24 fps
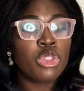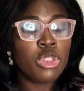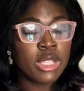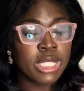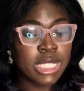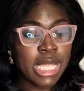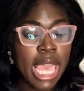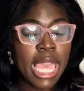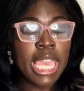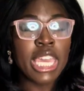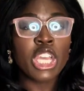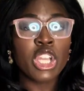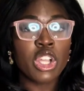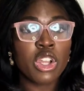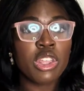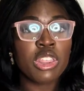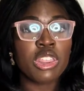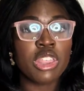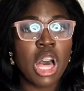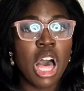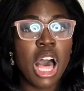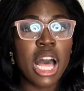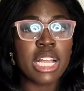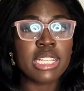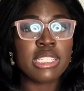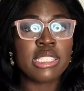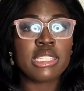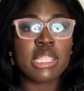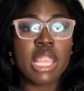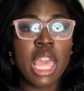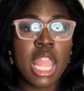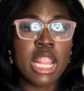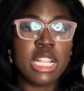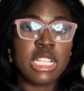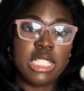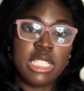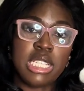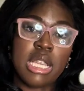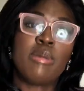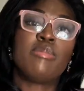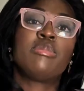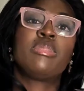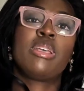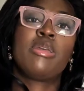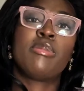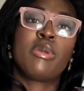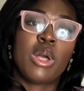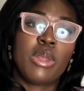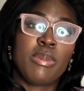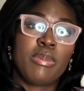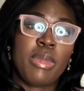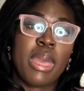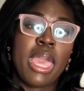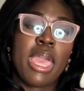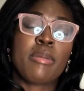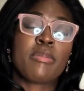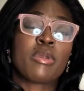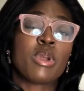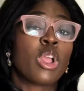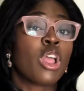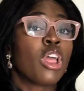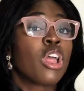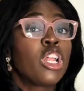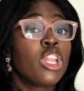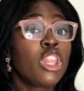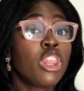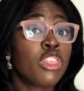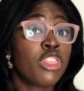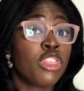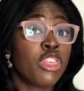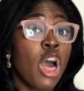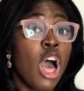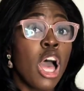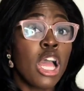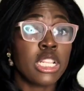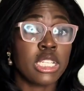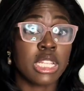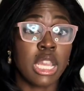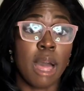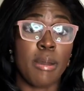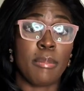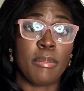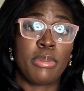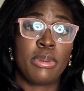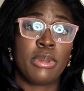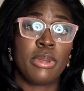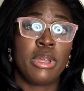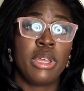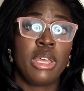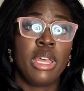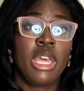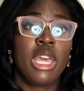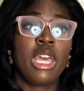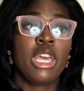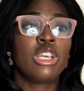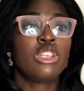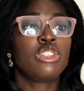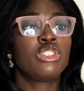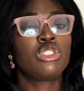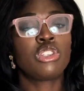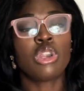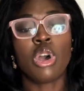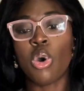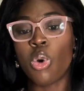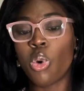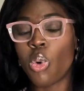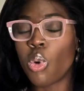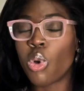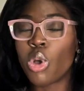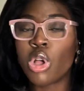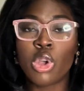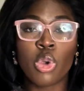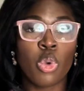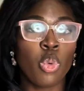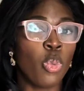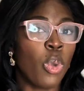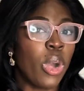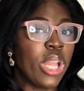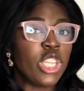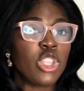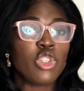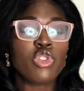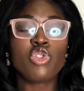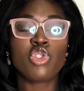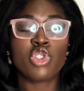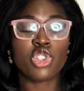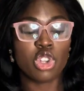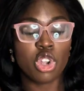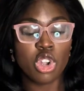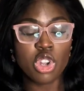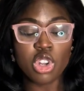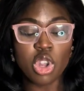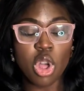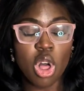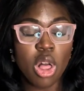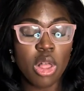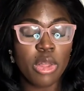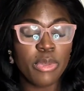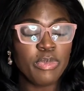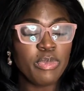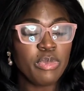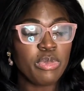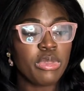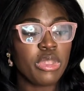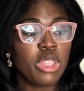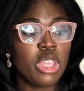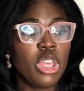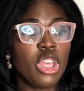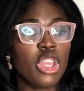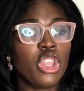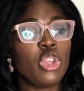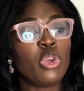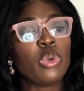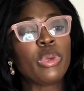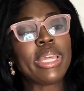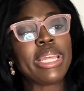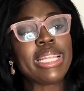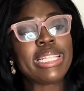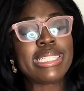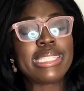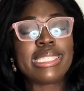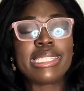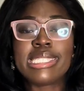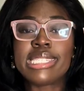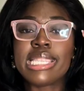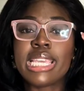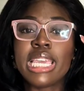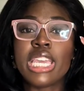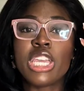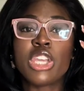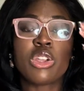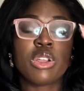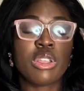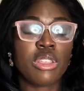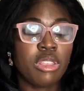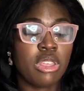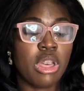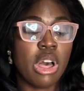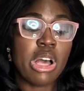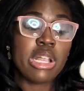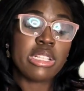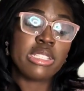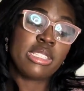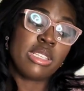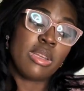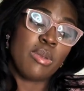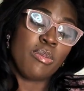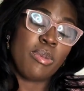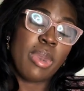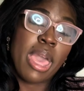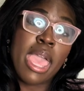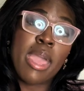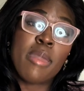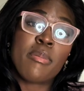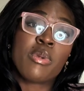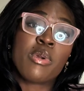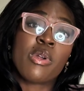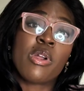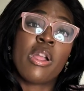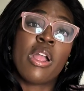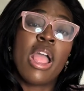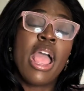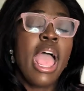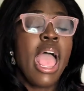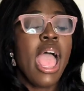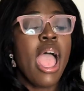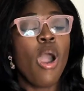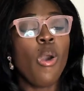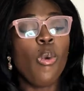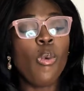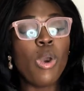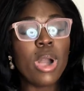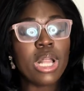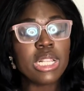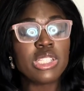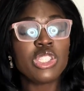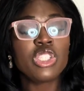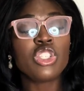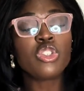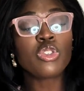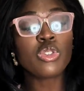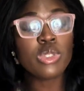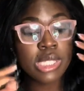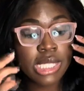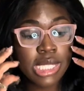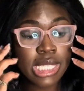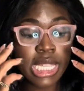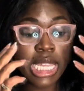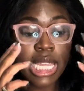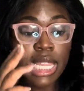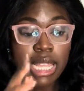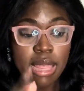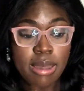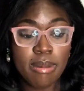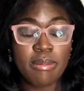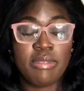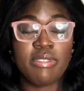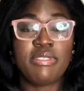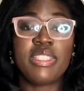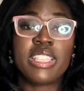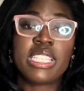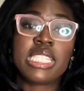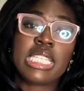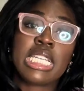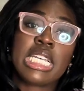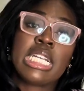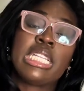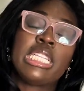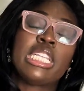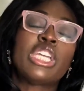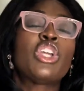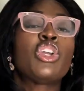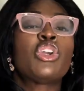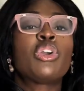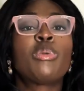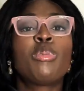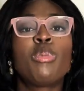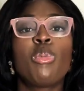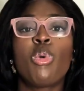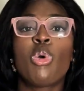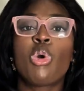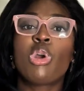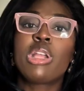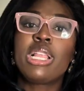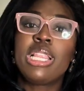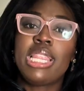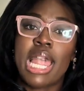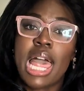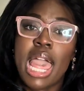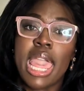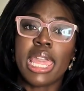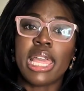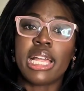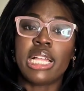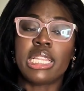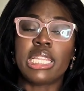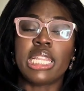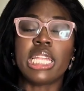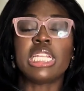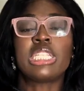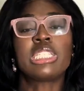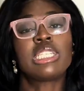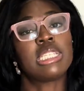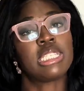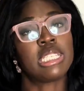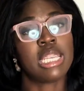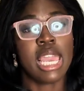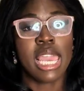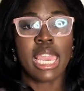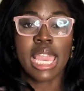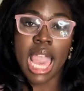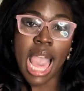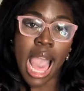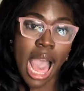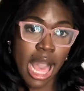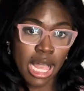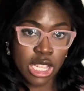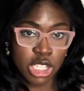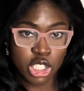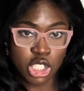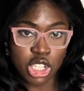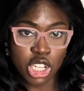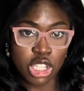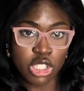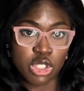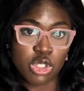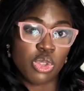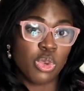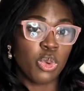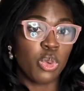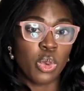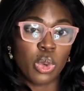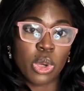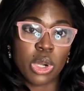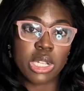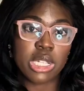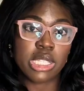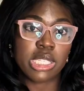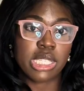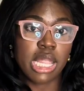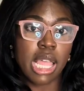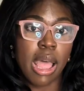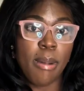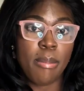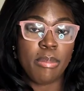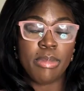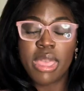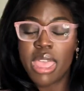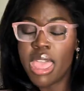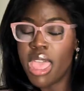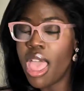Take your thoughts and dump them on paper. Thought dump. So when you journal, you can see your thoughts on paper. And once you see them physically, you're more likely to take action towards them.